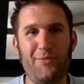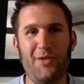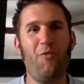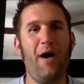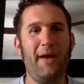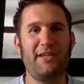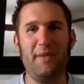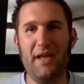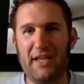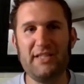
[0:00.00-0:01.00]
The Webex
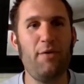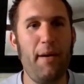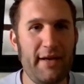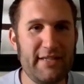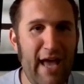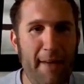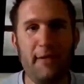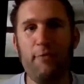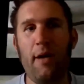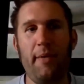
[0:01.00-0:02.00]
meetings, the Webex app,
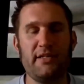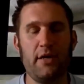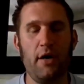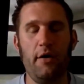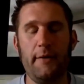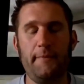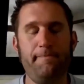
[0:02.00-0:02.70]
and Webex calling.